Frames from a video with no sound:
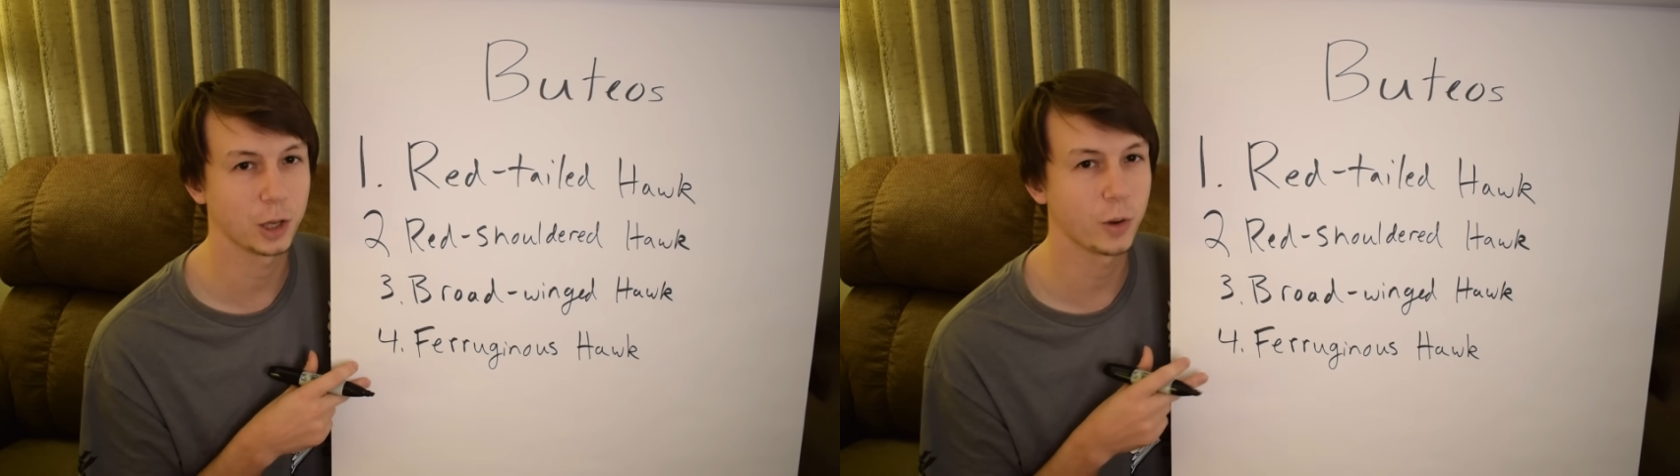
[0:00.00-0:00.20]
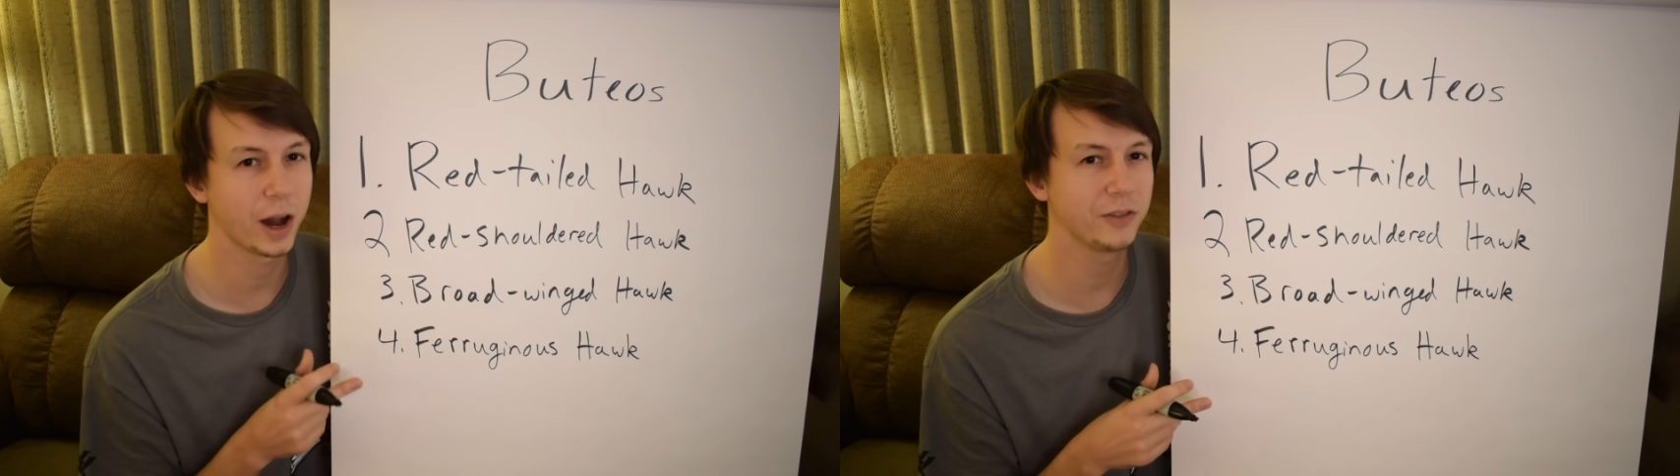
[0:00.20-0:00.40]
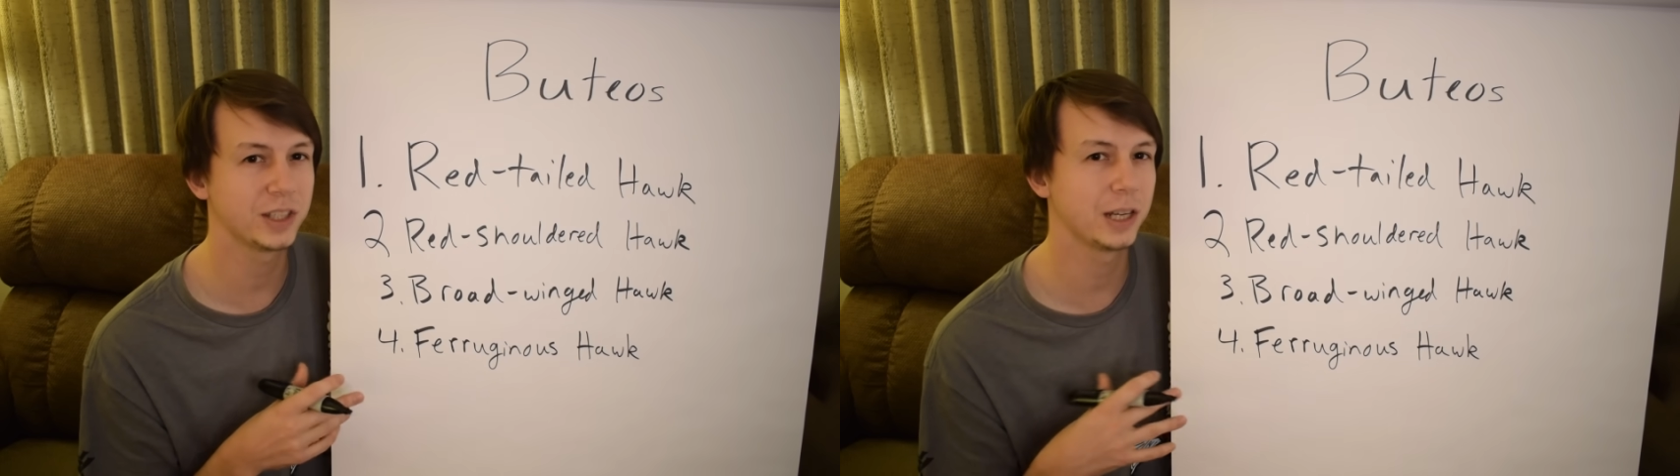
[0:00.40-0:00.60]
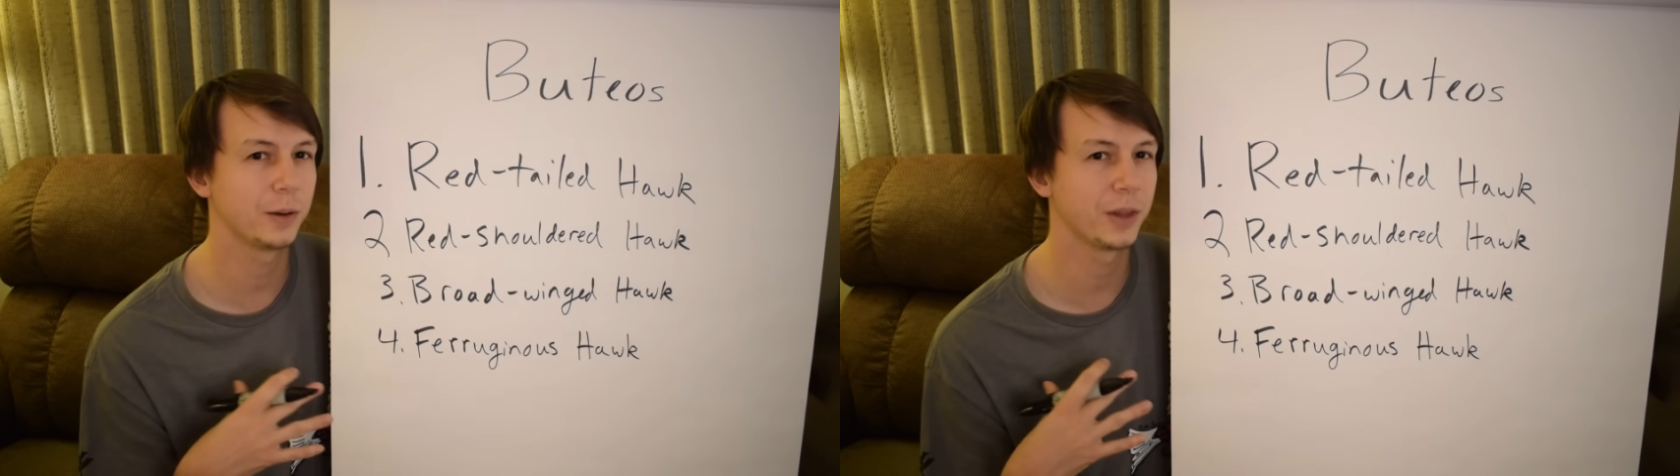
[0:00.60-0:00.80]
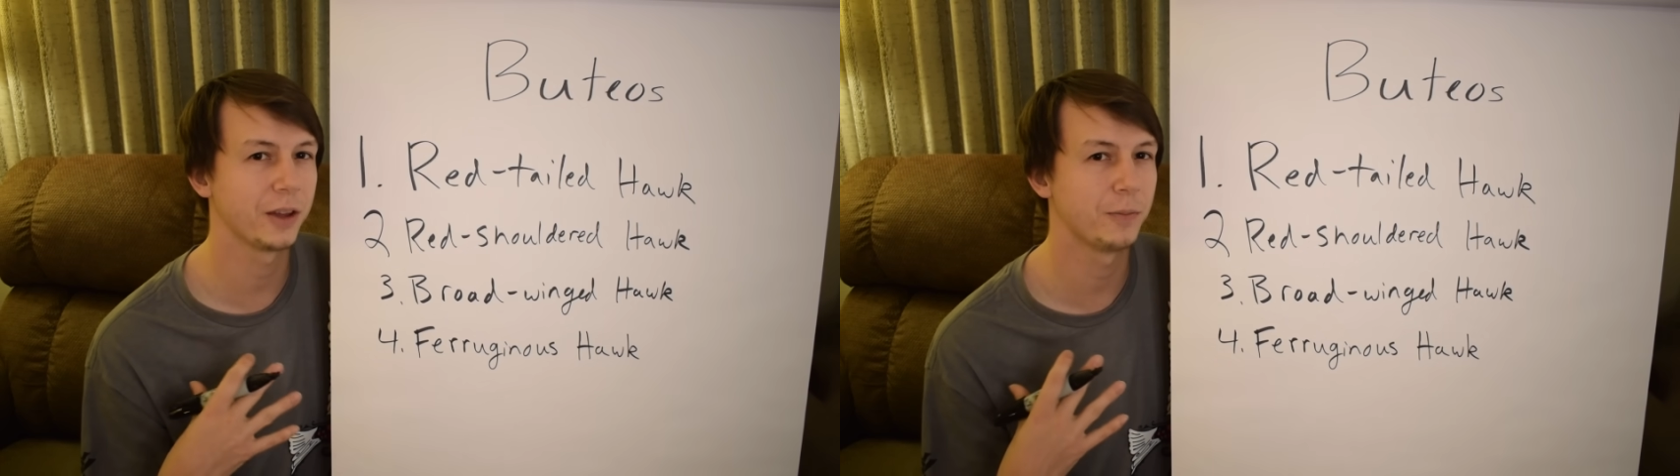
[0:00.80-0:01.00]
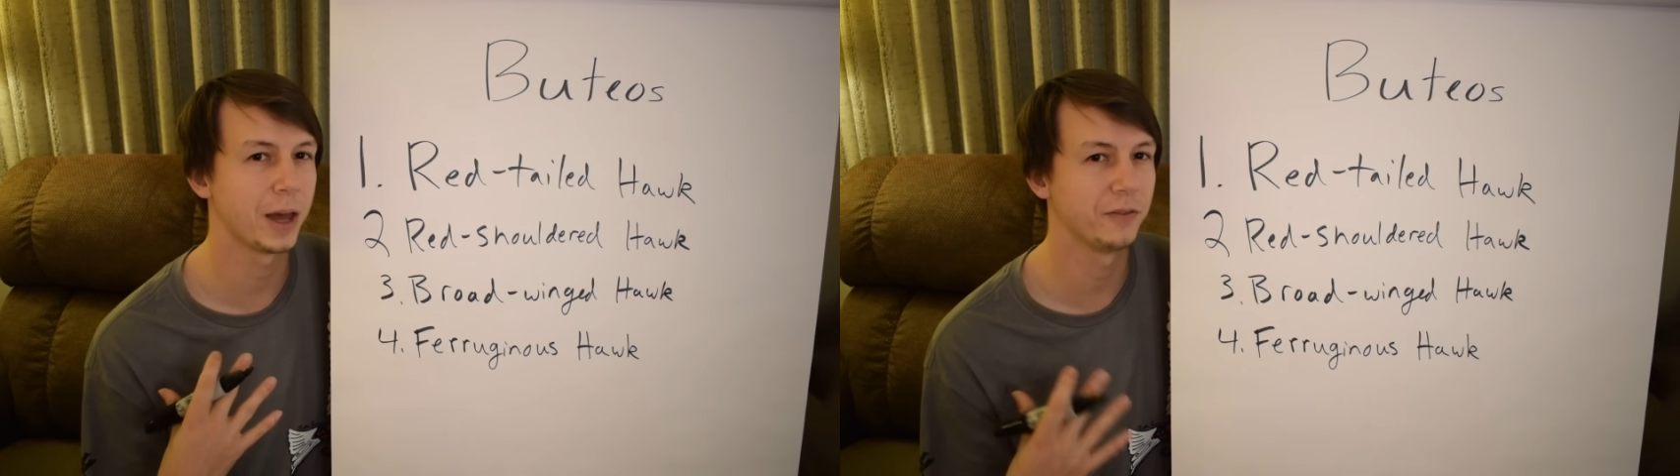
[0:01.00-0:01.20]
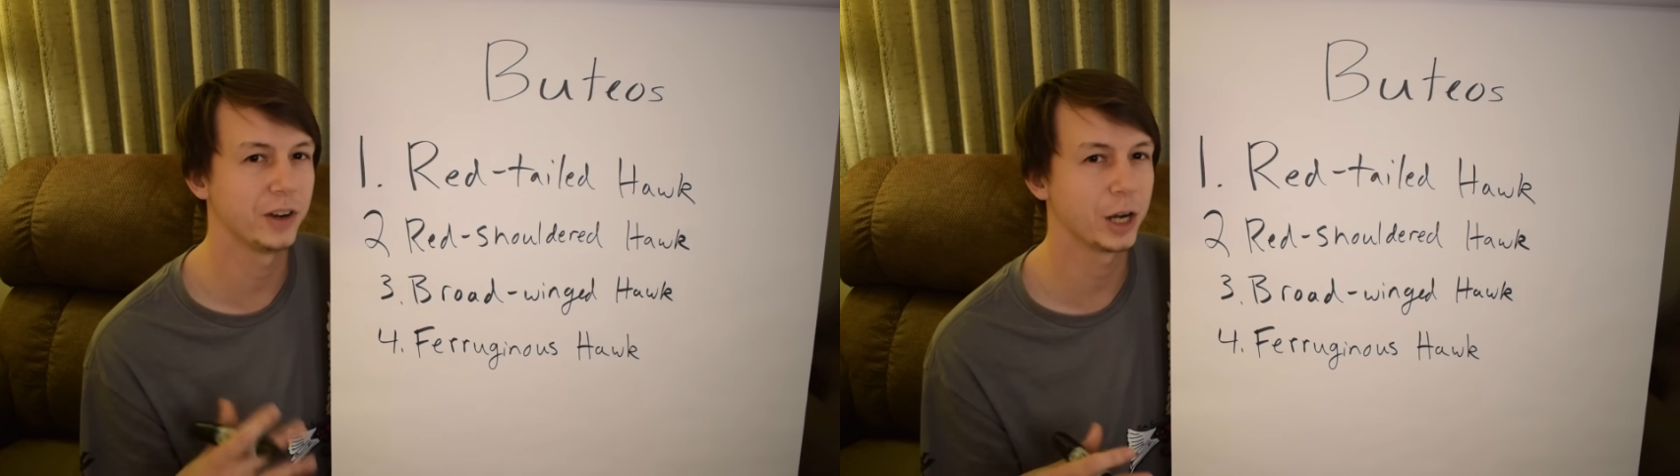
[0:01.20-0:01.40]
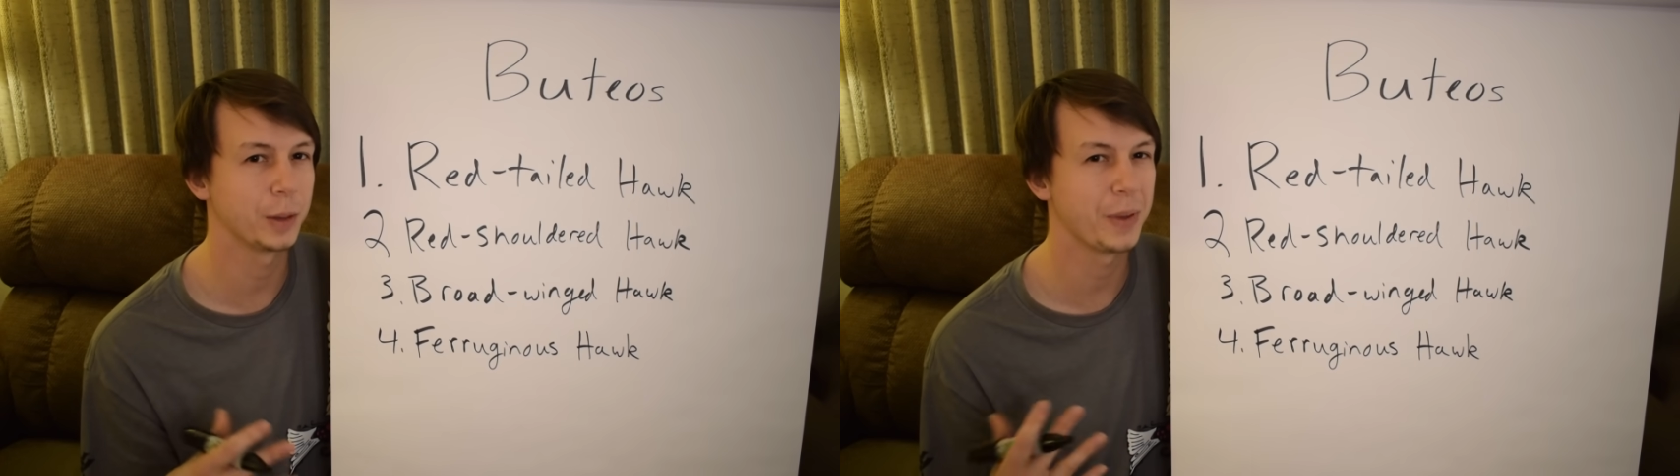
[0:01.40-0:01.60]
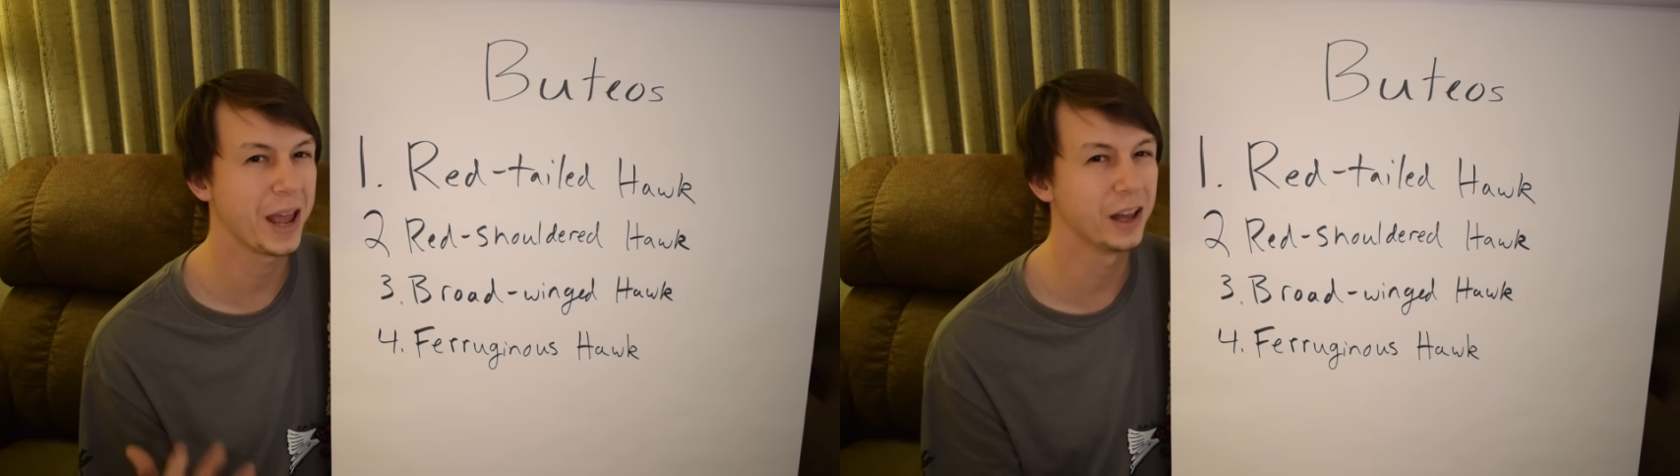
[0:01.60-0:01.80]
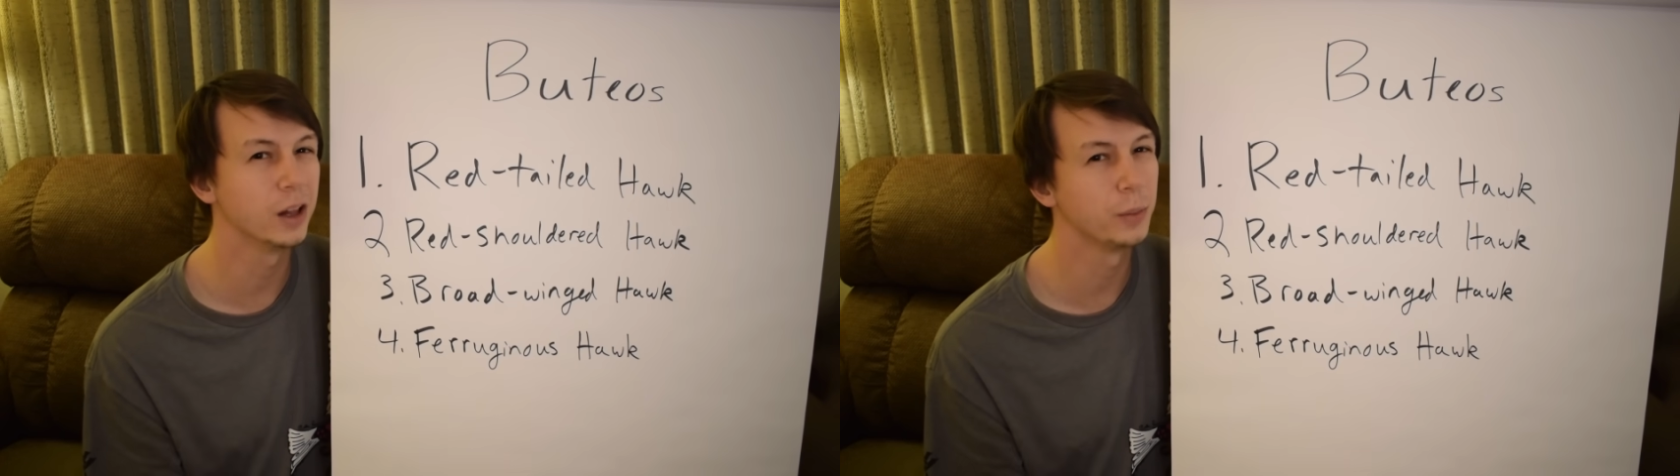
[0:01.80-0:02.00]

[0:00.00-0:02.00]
And when I've seen them, they've been very pale,